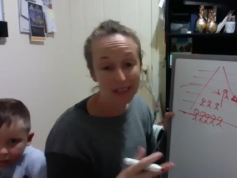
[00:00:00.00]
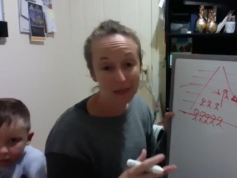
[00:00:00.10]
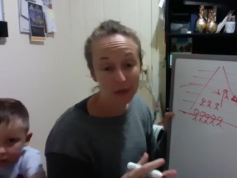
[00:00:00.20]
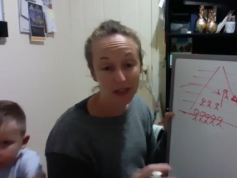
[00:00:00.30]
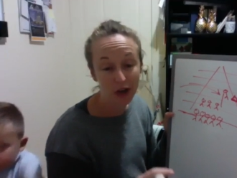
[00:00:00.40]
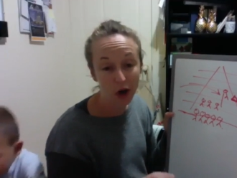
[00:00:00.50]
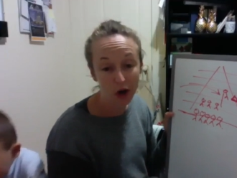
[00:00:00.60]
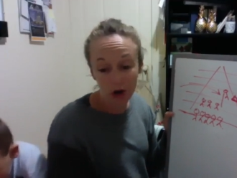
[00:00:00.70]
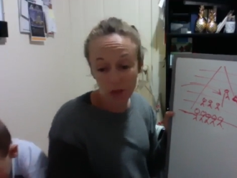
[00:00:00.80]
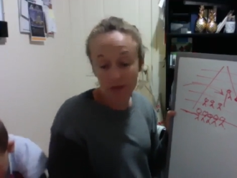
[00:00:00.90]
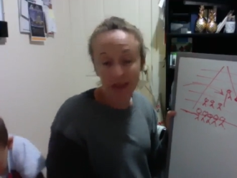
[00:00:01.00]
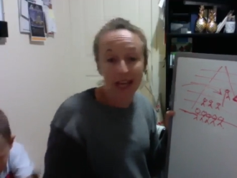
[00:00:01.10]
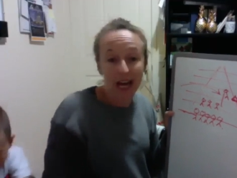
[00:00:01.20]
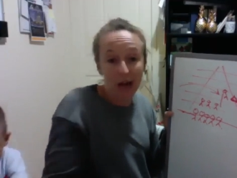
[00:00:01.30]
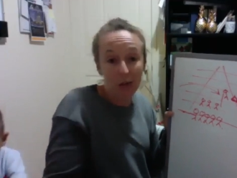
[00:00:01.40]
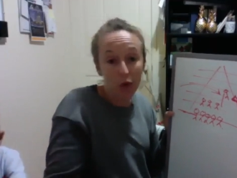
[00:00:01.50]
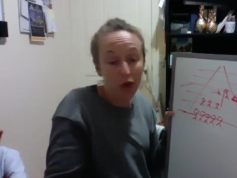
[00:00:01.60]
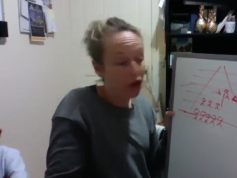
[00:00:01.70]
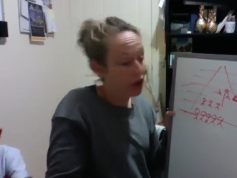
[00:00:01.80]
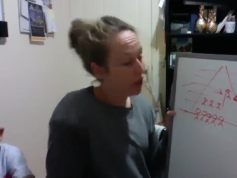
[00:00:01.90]
between home and
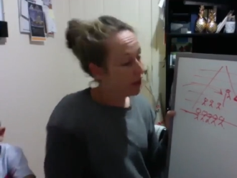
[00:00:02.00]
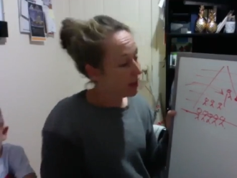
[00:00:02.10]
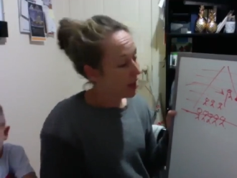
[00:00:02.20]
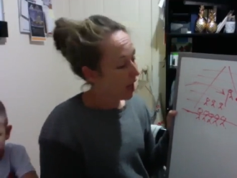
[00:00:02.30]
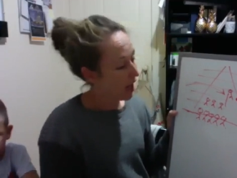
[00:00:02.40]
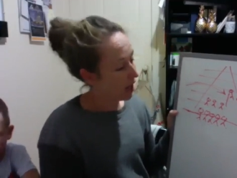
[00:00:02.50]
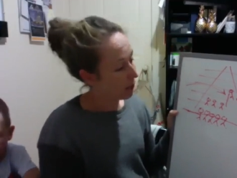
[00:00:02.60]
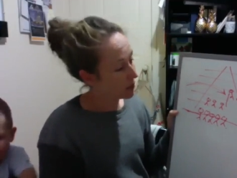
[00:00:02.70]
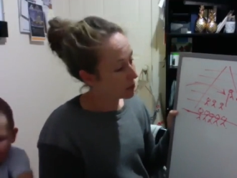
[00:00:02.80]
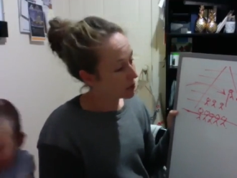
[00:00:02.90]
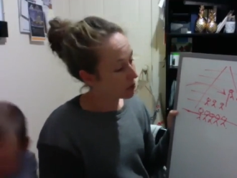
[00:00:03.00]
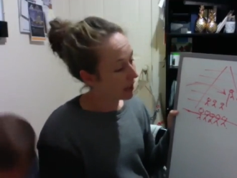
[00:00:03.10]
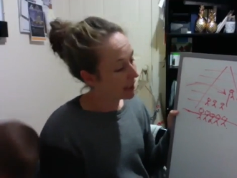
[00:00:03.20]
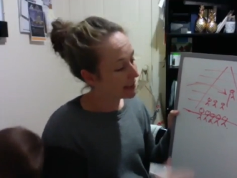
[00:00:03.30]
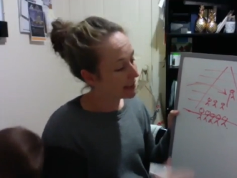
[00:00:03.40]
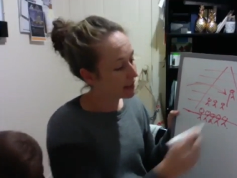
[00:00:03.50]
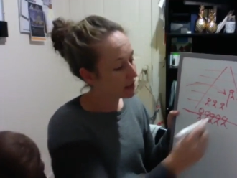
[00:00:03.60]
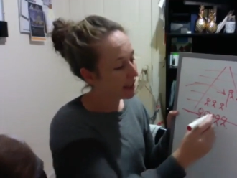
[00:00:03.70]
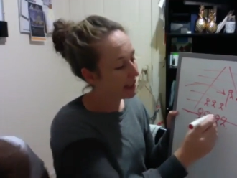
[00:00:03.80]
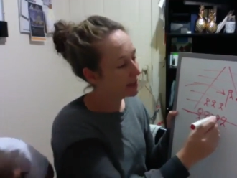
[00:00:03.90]
work, which was crazy. And the
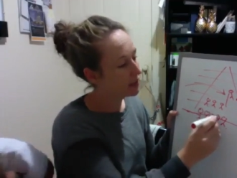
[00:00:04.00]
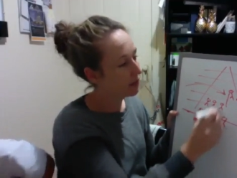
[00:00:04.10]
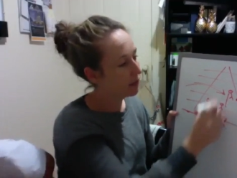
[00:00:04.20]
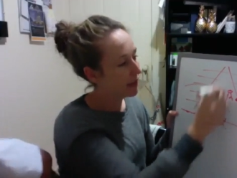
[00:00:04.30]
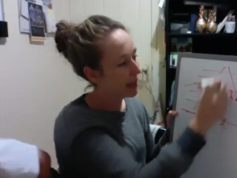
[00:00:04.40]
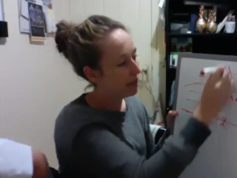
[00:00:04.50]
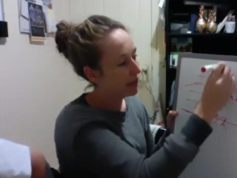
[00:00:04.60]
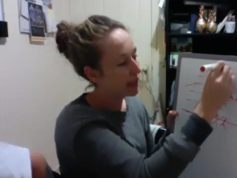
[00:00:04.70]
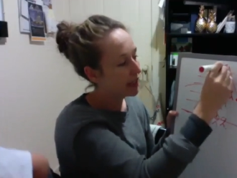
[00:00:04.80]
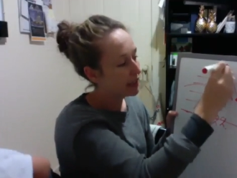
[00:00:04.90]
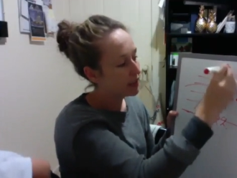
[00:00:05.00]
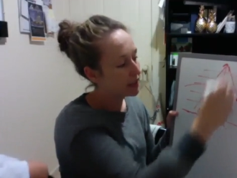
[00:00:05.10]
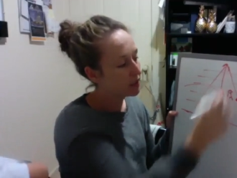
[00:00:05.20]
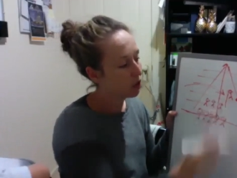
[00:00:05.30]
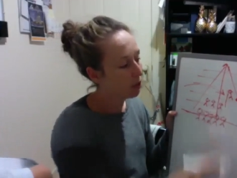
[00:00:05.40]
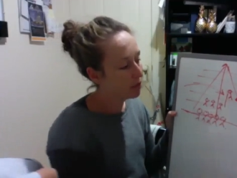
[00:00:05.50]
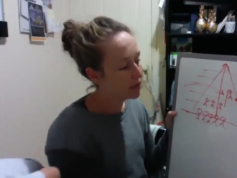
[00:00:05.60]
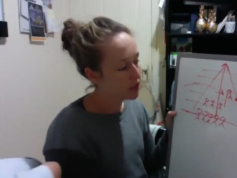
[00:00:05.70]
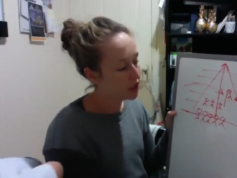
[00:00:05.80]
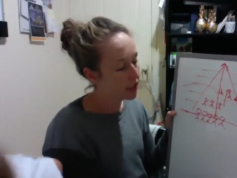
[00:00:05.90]
chances of me ever getting to this top
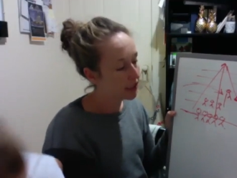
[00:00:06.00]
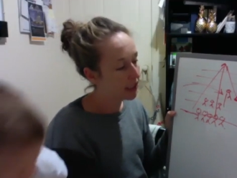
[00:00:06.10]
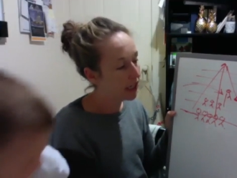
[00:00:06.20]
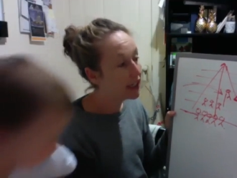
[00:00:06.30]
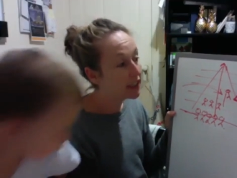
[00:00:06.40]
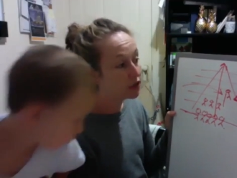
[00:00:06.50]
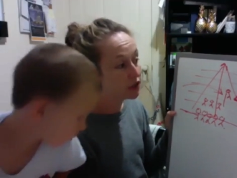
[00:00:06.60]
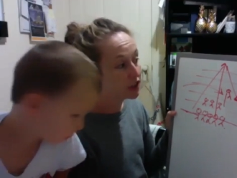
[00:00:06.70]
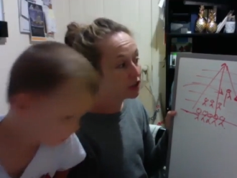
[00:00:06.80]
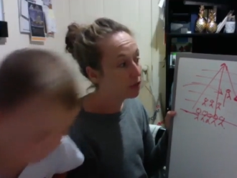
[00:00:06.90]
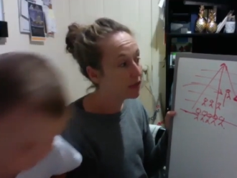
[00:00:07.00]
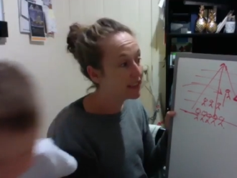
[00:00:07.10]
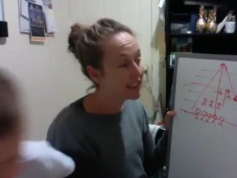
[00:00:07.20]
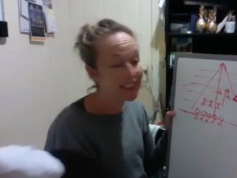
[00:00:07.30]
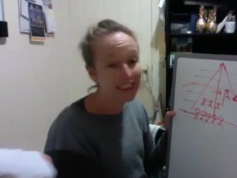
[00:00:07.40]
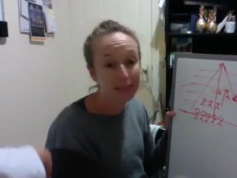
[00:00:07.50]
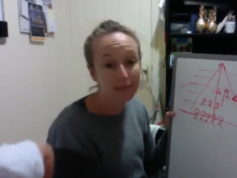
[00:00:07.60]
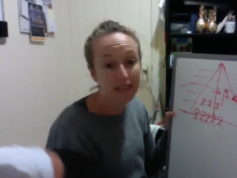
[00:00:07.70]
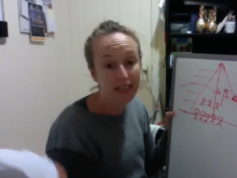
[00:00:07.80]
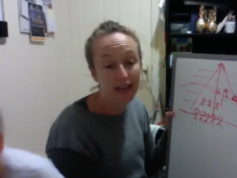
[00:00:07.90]
position here in traditional business, slim
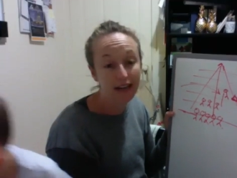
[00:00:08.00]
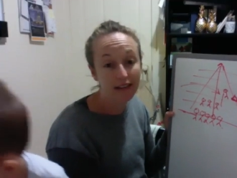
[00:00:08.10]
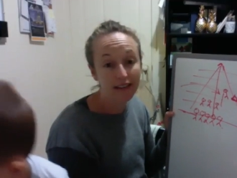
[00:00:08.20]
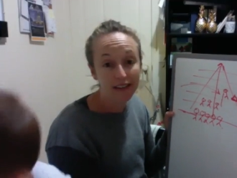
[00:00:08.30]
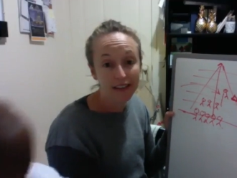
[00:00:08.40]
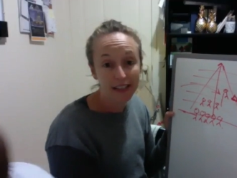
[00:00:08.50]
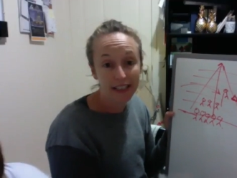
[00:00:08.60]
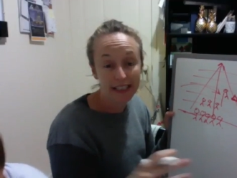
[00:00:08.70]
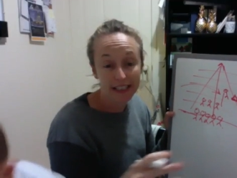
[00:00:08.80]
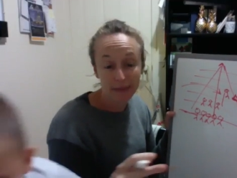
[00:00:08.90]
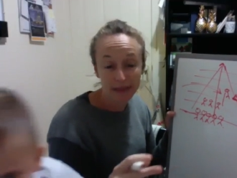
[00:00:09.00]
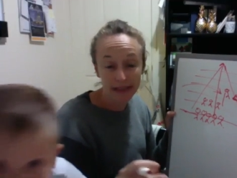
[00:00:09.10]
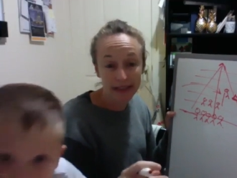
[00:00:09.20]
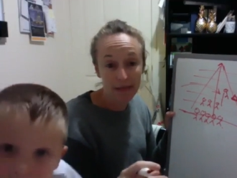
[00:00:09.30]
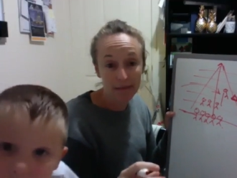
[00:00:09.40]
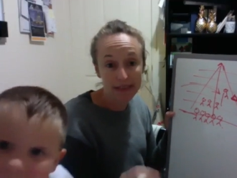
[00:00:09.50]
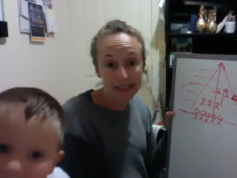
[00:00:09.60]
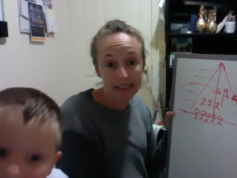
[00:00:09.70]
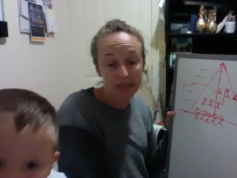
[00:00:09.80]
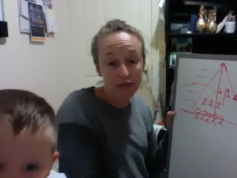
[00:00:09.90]
to none. You need to be in that
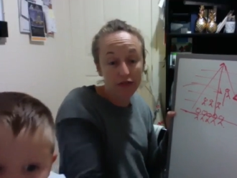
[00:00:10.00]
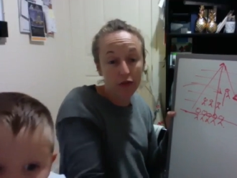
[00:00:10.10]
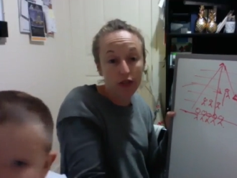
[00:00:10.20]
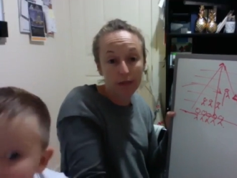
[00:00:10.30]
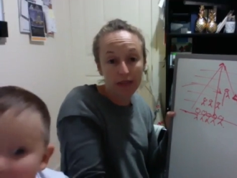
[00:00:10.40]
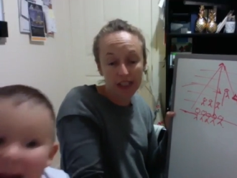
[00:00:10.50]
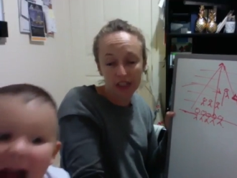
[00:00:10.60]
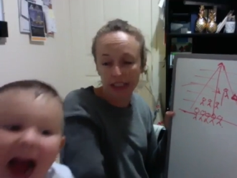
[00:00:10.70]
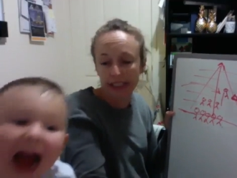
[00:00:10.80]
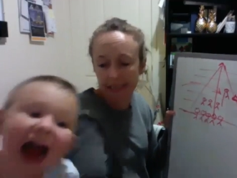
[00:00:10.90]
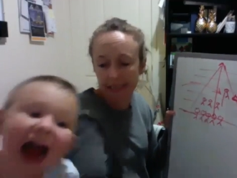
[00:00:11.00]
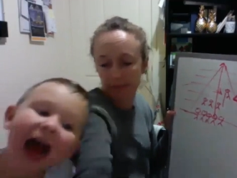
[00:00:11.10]
business for 40 plus years,